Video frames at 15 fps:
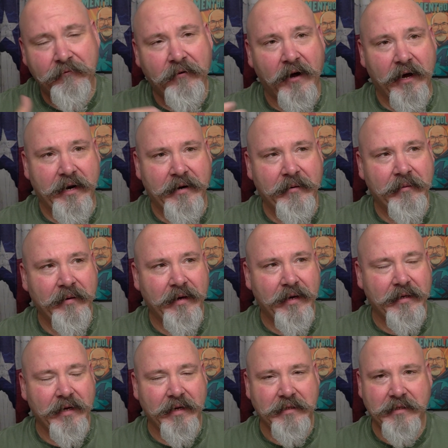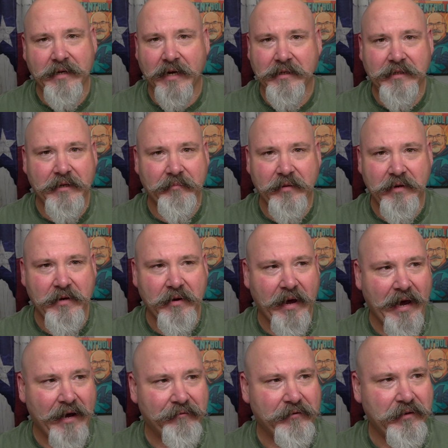fun. It's not something you
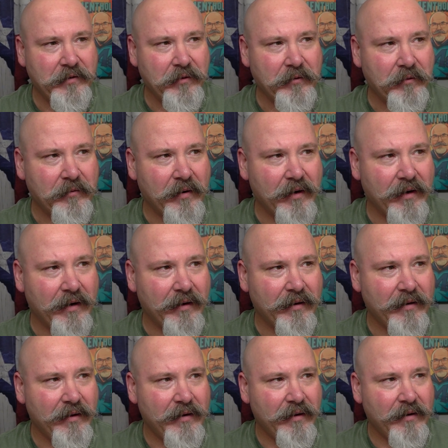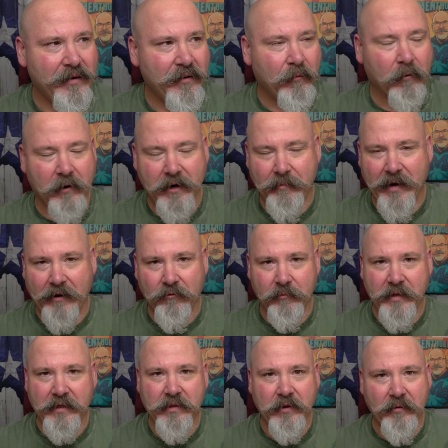have to worry about will
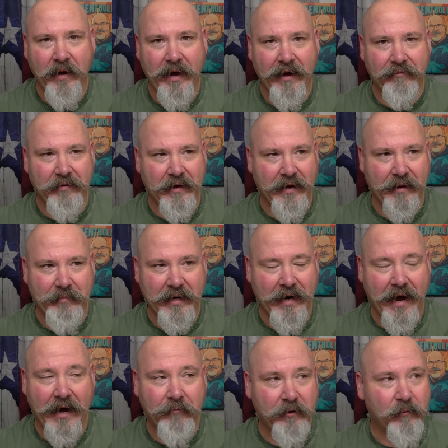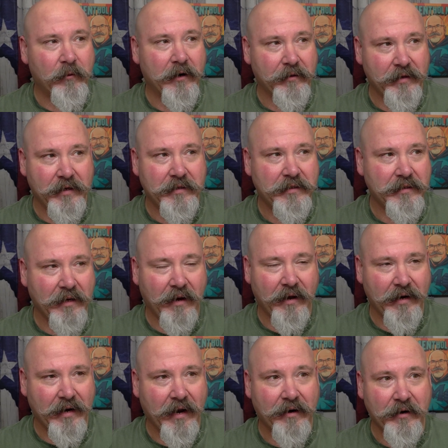be too heavy. I mean, I would wear this
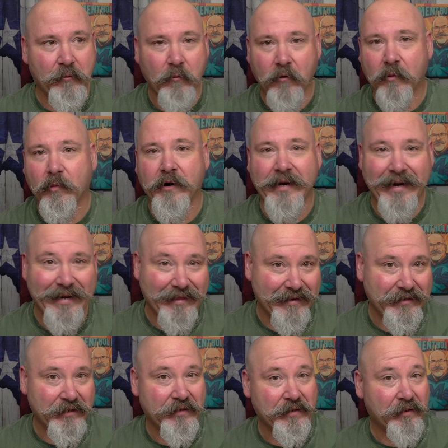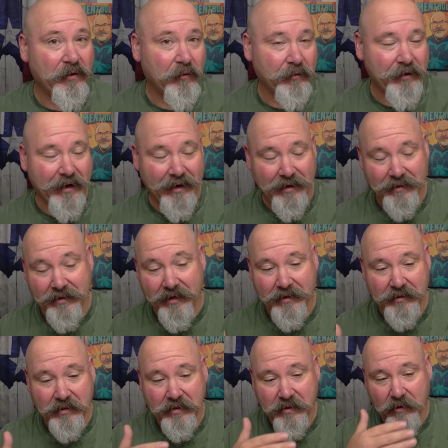on a warmer day than just a cold day. It
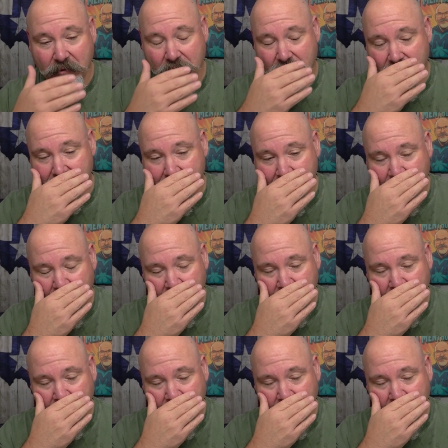is so good.